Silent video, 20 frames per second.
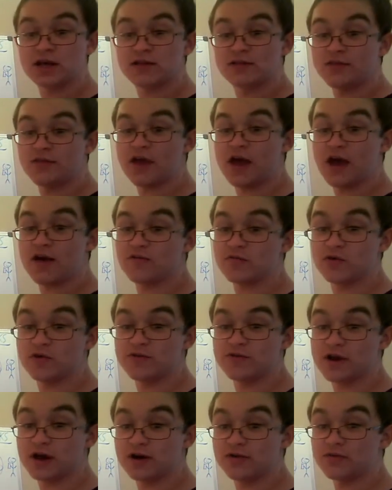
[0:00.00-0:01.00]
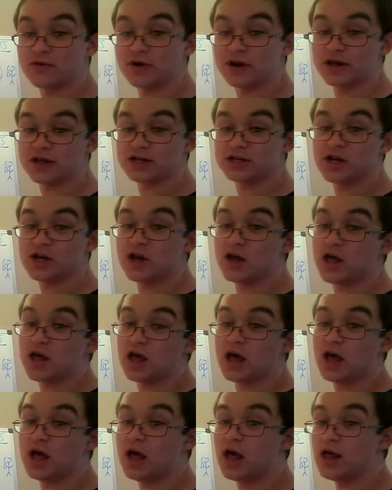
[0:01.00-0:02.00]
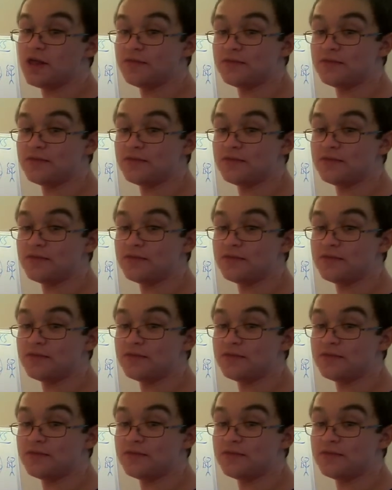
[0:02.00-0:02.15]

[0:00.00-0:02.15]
that they haven't moved out of range, and